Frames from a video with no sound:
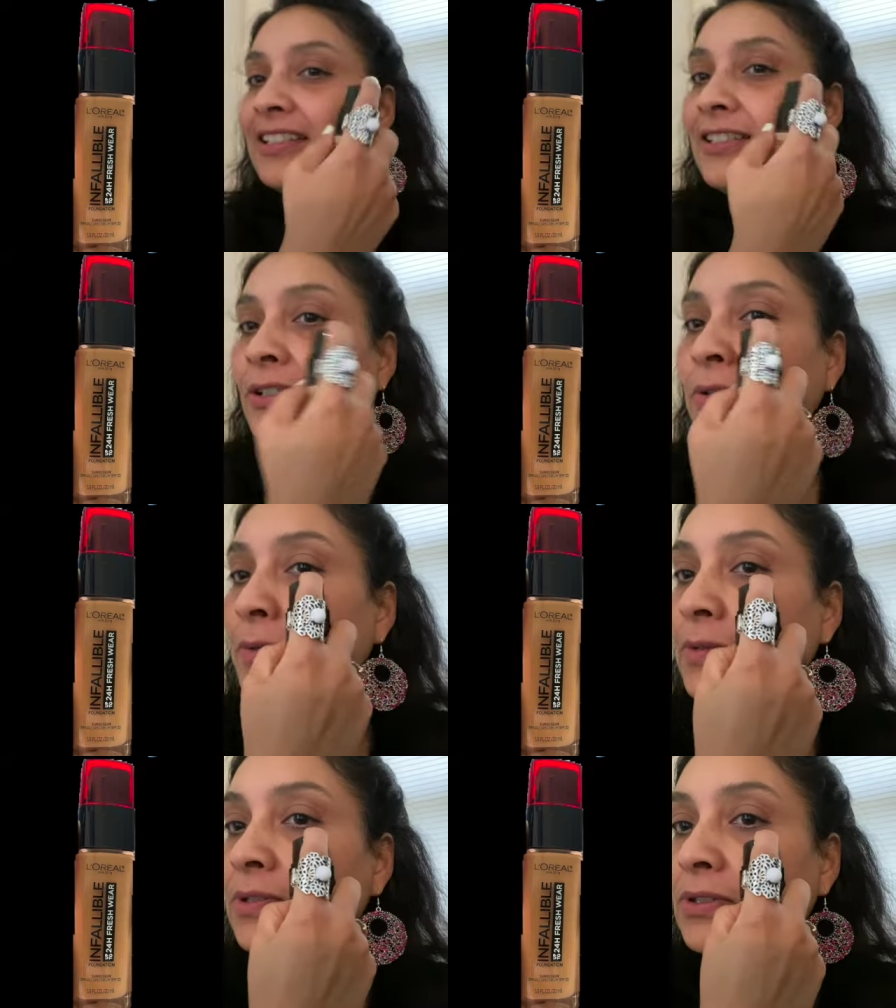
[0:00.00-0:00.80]

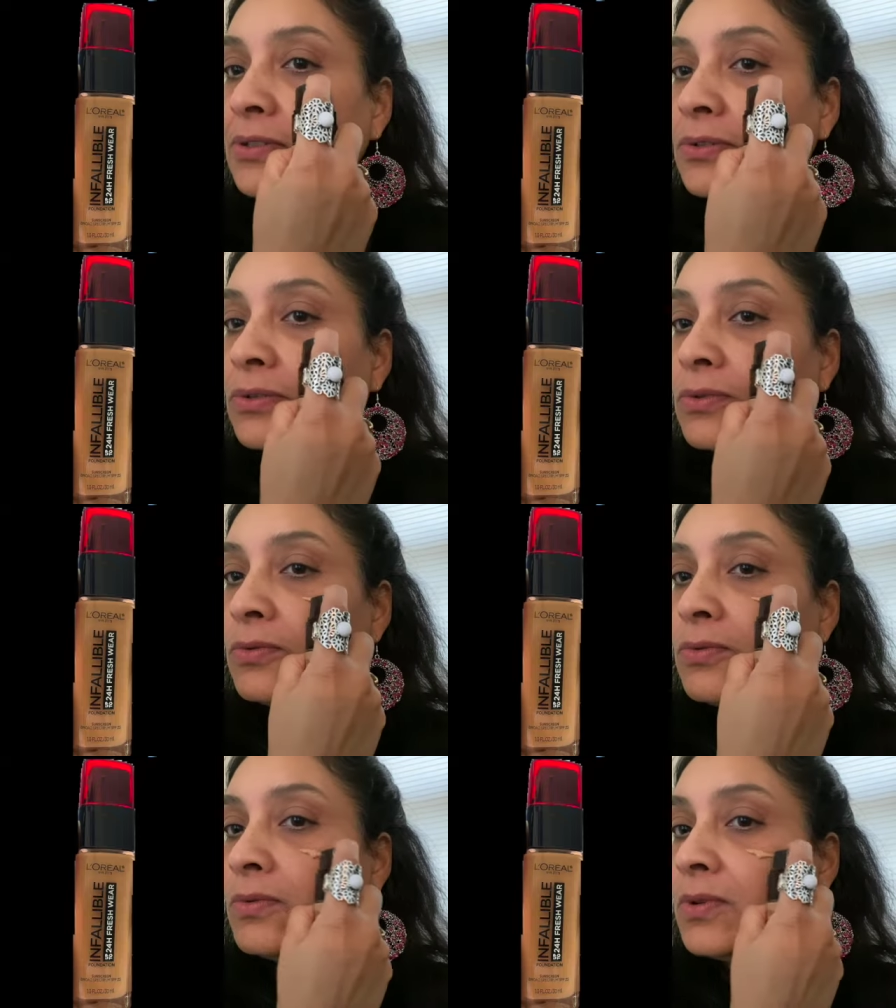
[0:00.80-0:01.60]
So
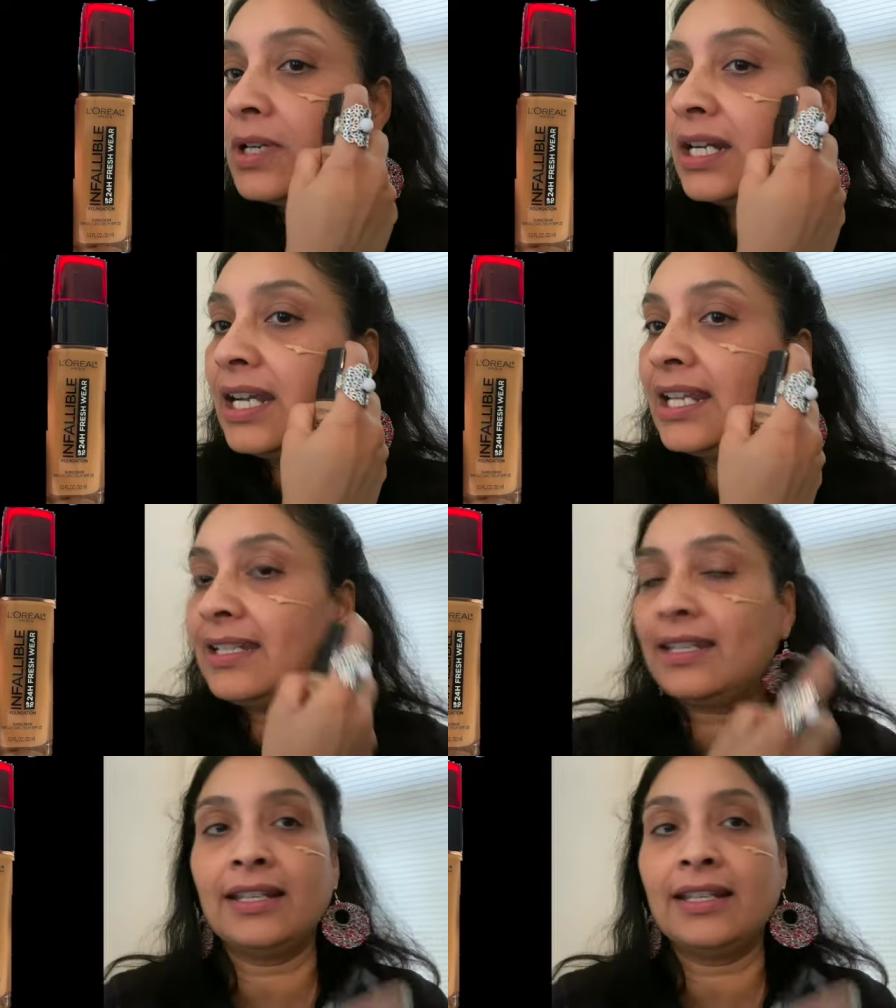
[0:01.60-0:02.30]
squirt it.